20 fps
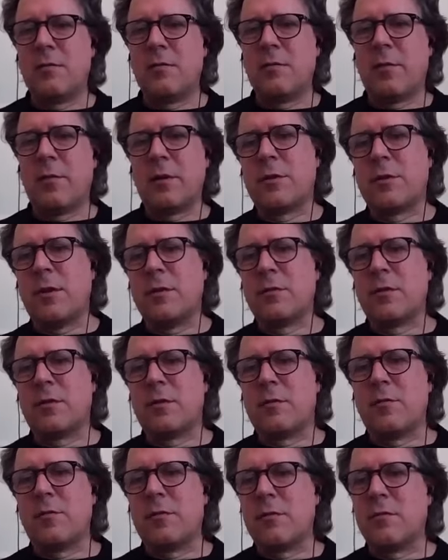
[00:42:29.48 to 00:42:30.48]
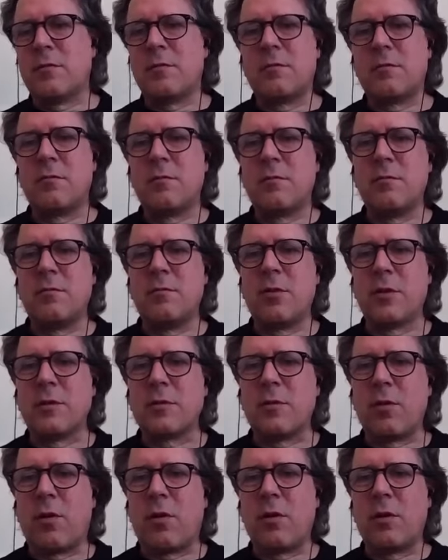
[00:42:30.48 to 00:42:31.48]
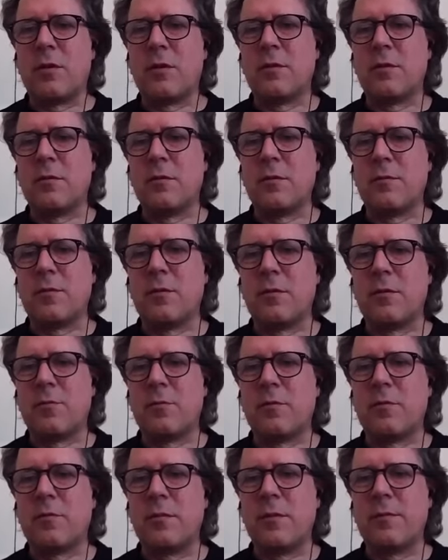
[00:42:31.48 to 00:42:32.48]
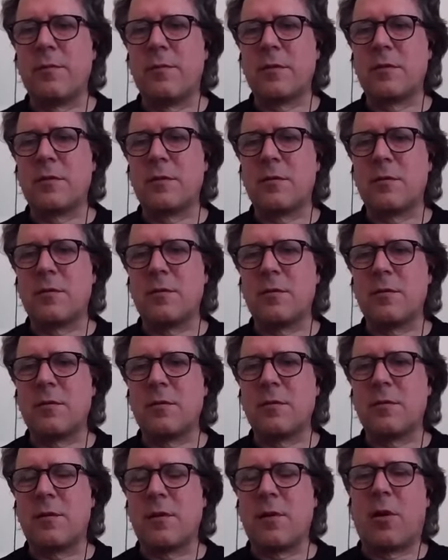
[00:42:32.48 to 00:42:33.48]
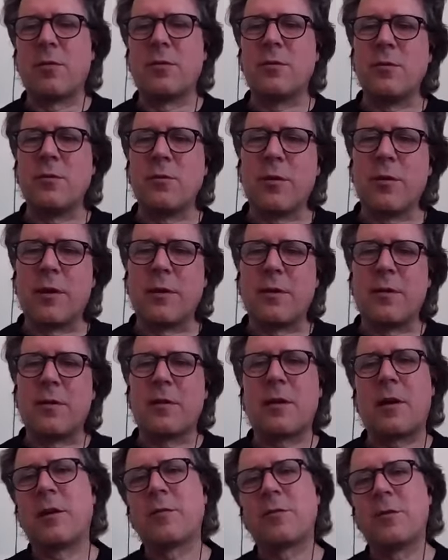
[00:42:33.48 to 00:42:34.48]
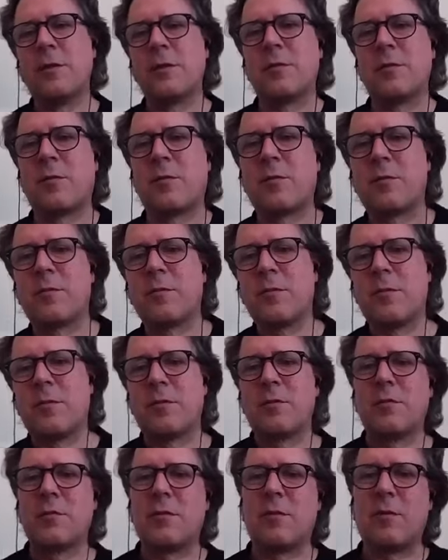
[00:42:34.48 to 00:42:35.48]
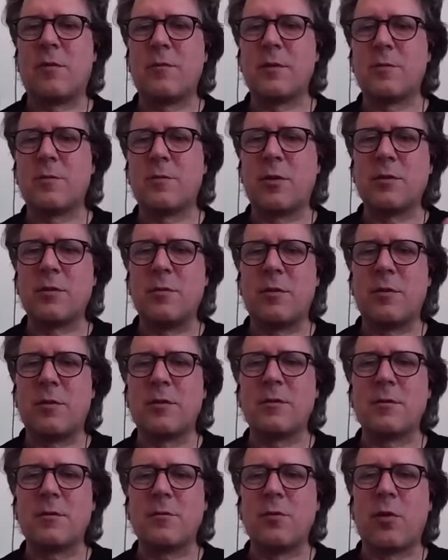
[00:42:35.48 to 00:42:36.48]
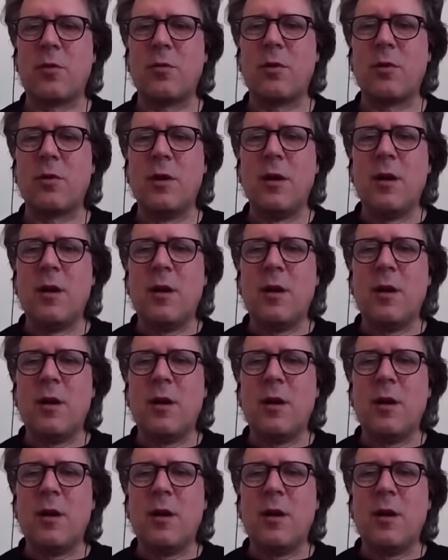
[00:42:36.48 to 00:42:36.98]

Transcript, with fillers: You might change it to US dollar if you if it's allowed to do that in the country It's not always as possible as you know.